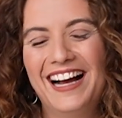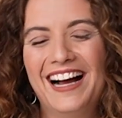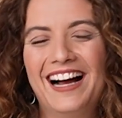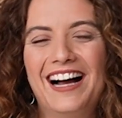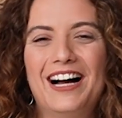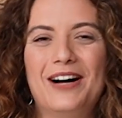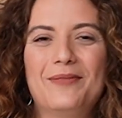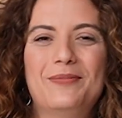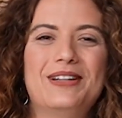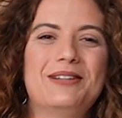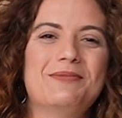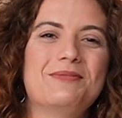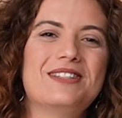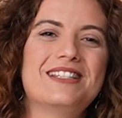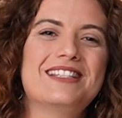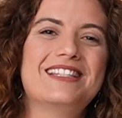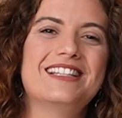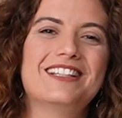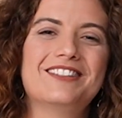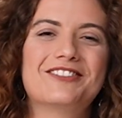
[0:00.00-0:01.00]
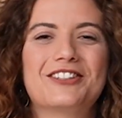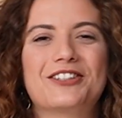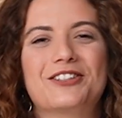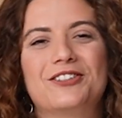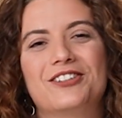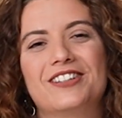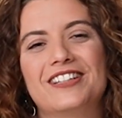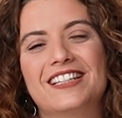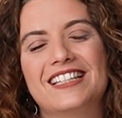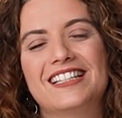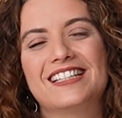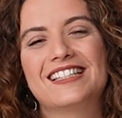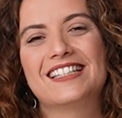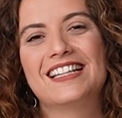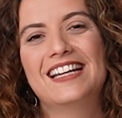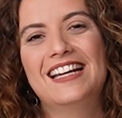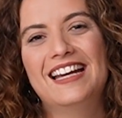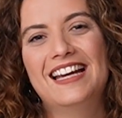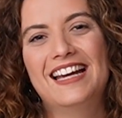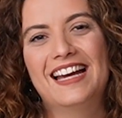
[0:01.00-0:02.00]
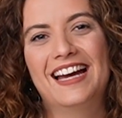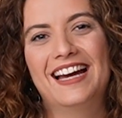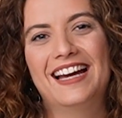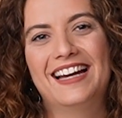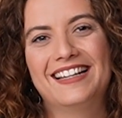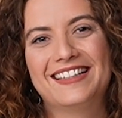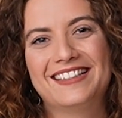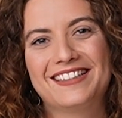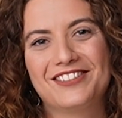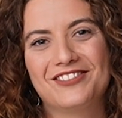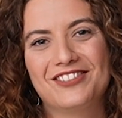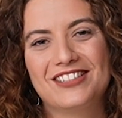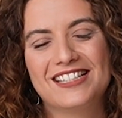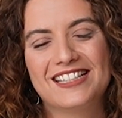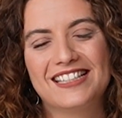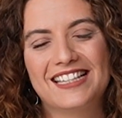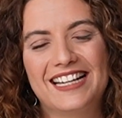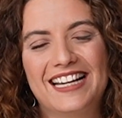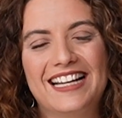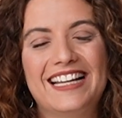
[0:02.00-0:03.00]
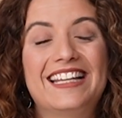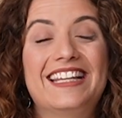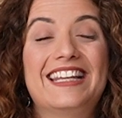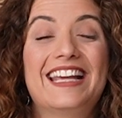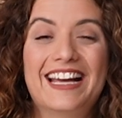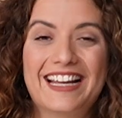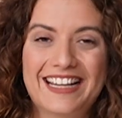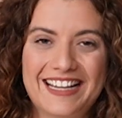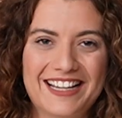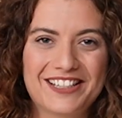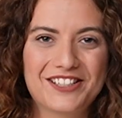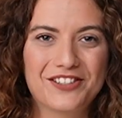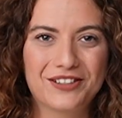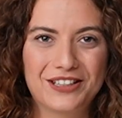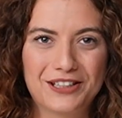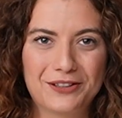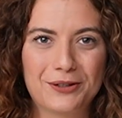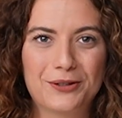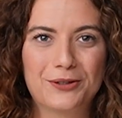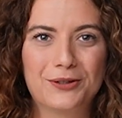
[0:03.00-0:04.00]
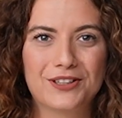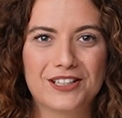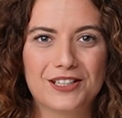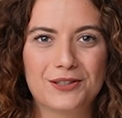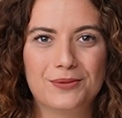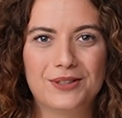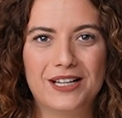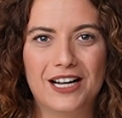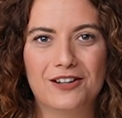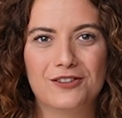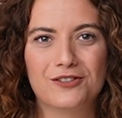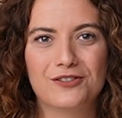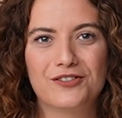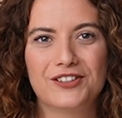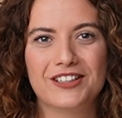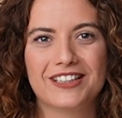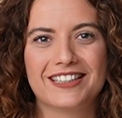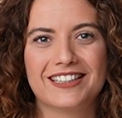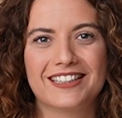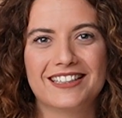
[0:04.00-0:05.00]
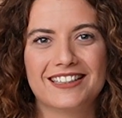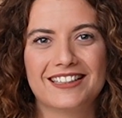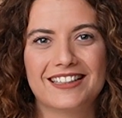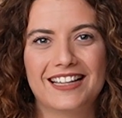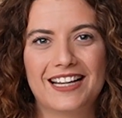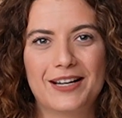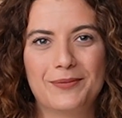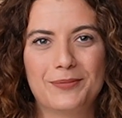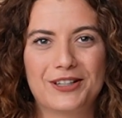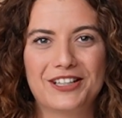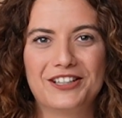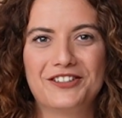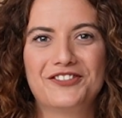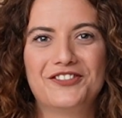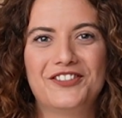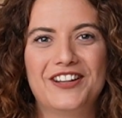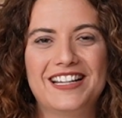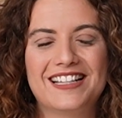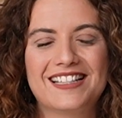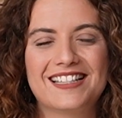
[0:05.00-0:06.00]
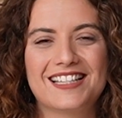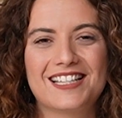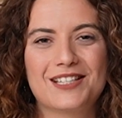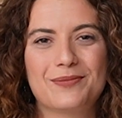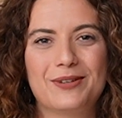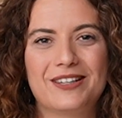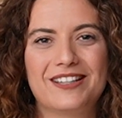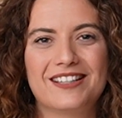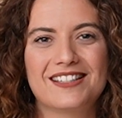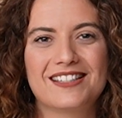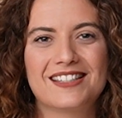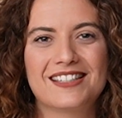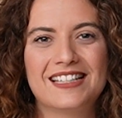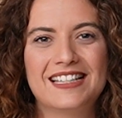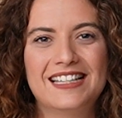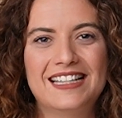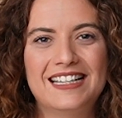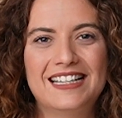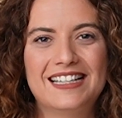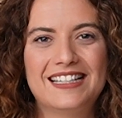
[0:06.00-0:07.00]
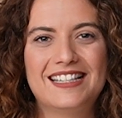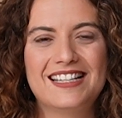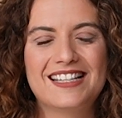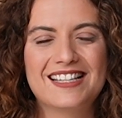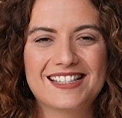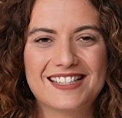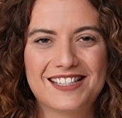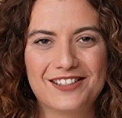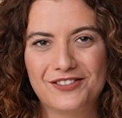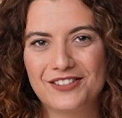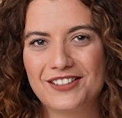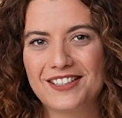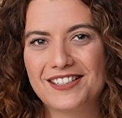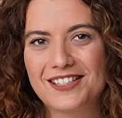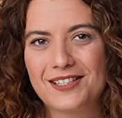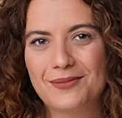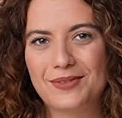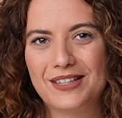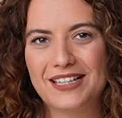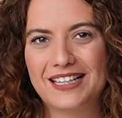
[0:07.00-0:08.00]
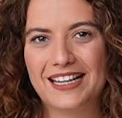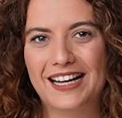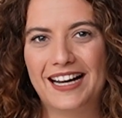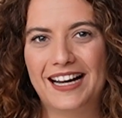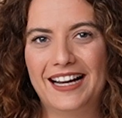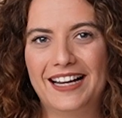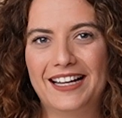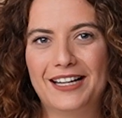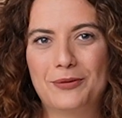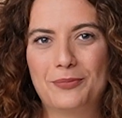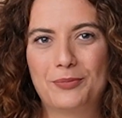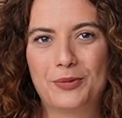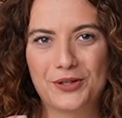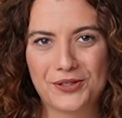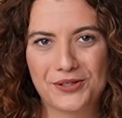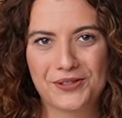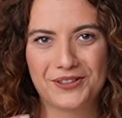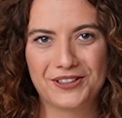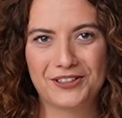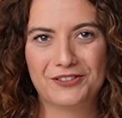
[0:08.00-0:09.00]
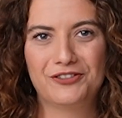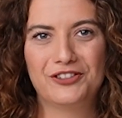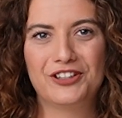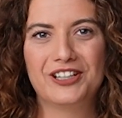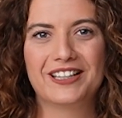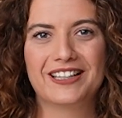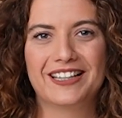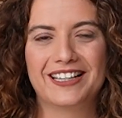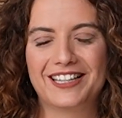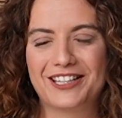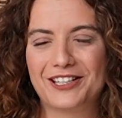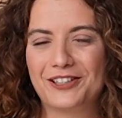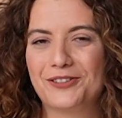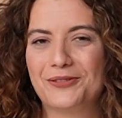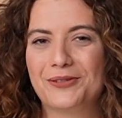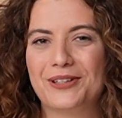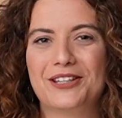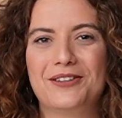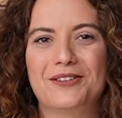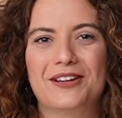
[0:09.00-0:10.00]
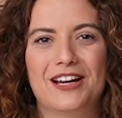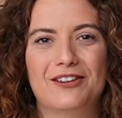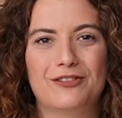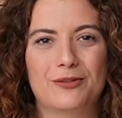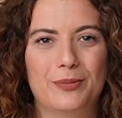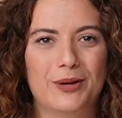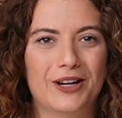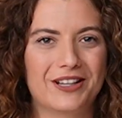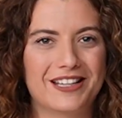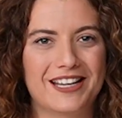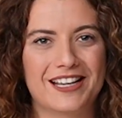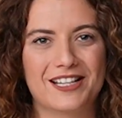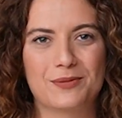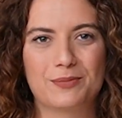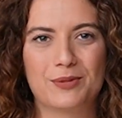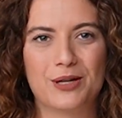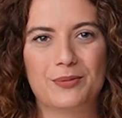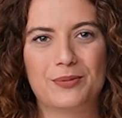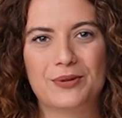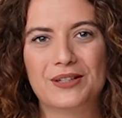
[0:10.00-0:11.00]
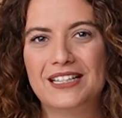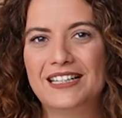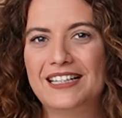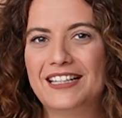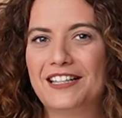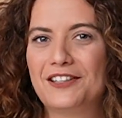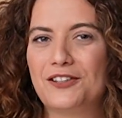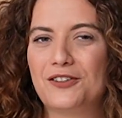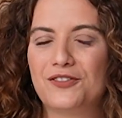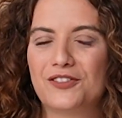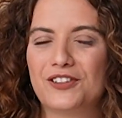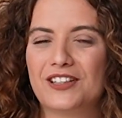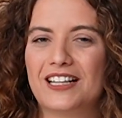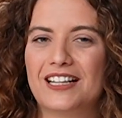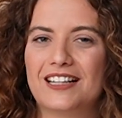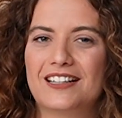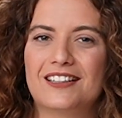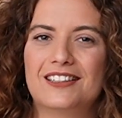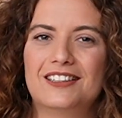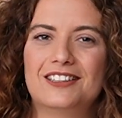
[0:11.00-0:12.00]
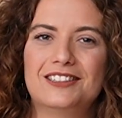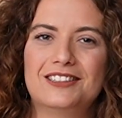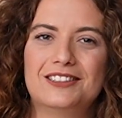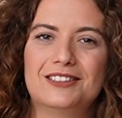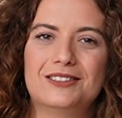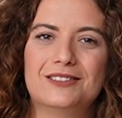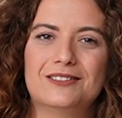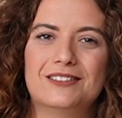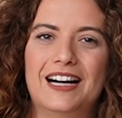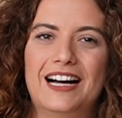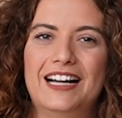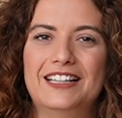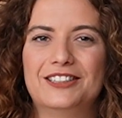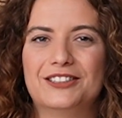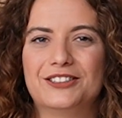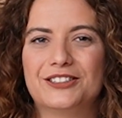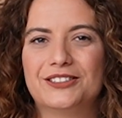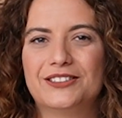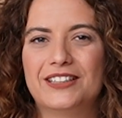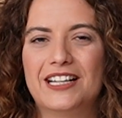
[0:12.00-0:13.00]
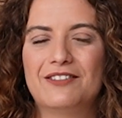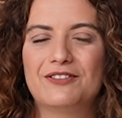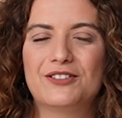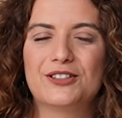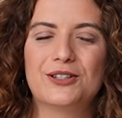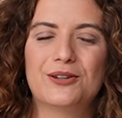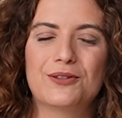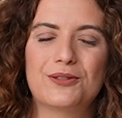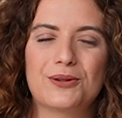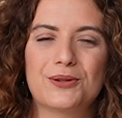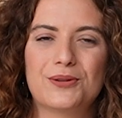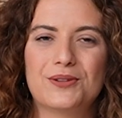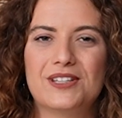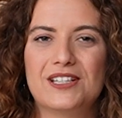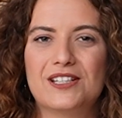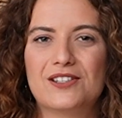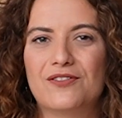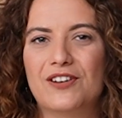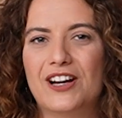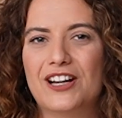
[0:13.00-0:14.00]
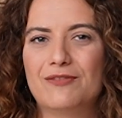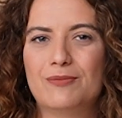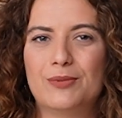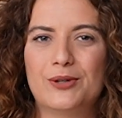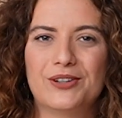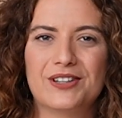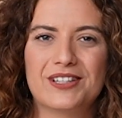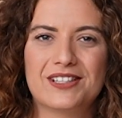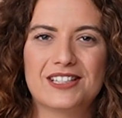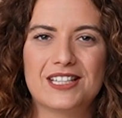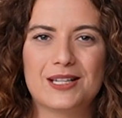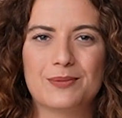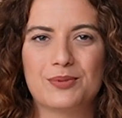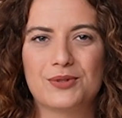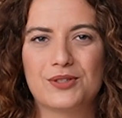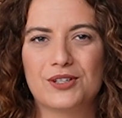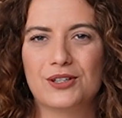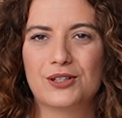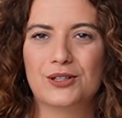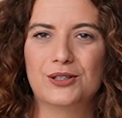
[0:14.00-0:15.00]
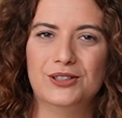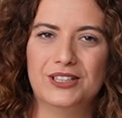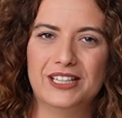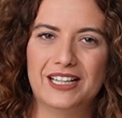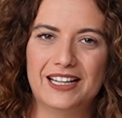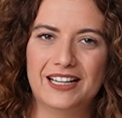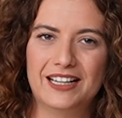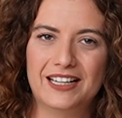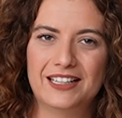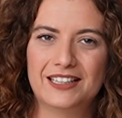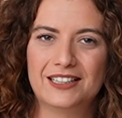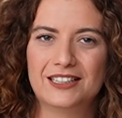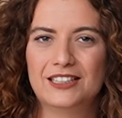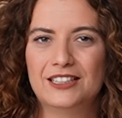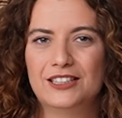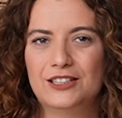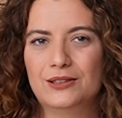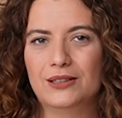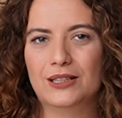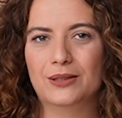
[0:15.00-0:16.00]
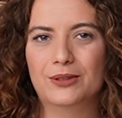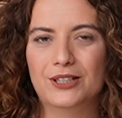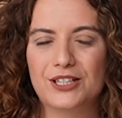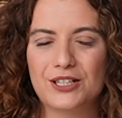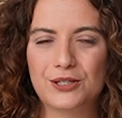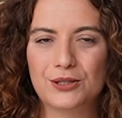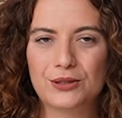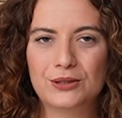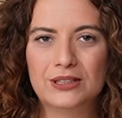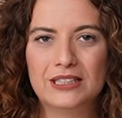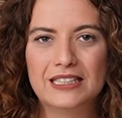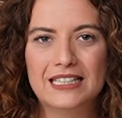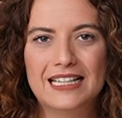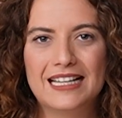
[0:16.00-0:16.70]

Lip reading: But I'm still recording it, and the reason that I can actually record it without feeling like I'm gonna faint is because this is definitely something I personally feel like. You know, when you have a podcast prep and you feel like, oh, I don't know, I have to go through these 5 boring steps. Could I? Do I want to?